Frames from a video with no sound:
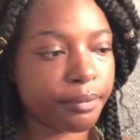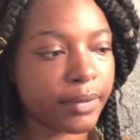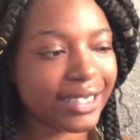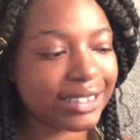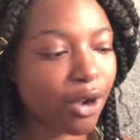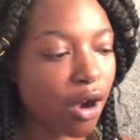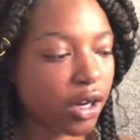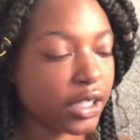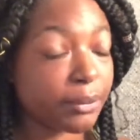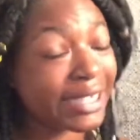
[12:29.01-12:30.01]
Let's call
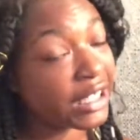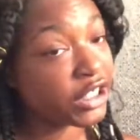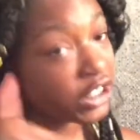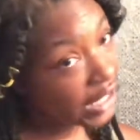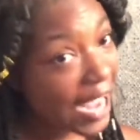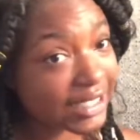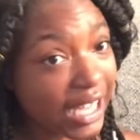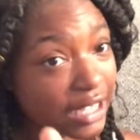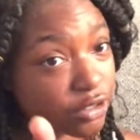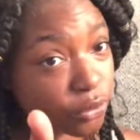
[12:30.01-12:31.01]
her because she has a
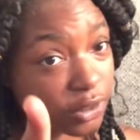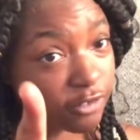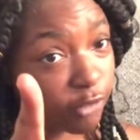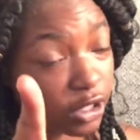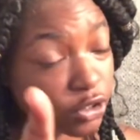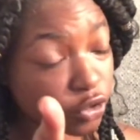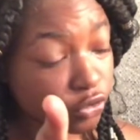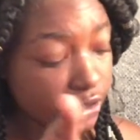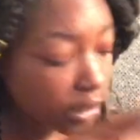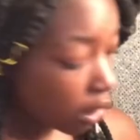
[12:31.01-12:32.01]
lot to do with this fucking
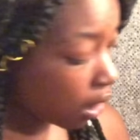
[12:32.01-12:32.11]
story.